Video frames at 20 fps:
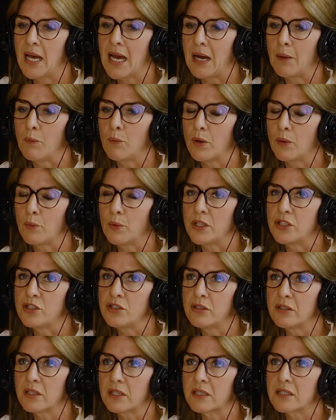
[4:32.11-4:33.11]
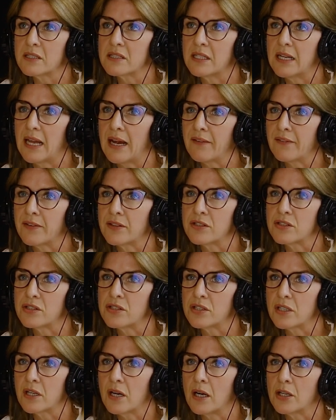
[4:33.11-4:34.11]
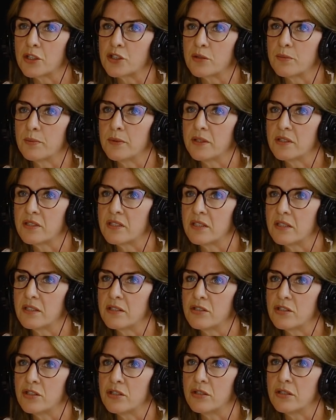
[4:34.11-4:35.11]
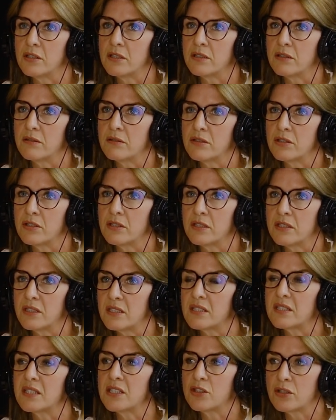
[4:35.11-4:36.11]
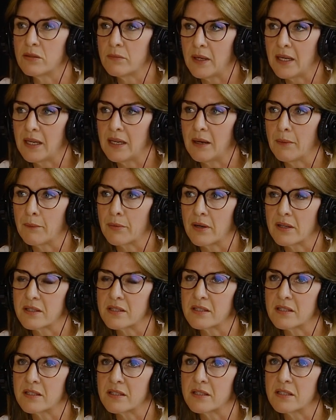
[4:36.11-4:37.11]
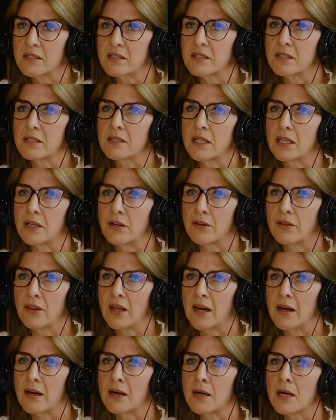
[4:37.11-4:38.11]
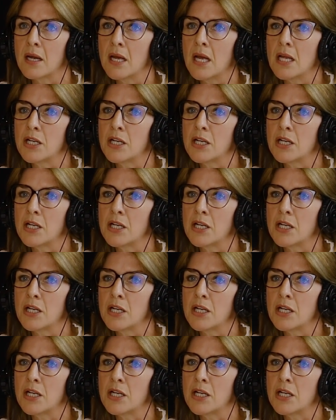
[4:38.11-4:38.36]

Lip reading: And we do that as an effort to contribute to the decision-making processes that are there,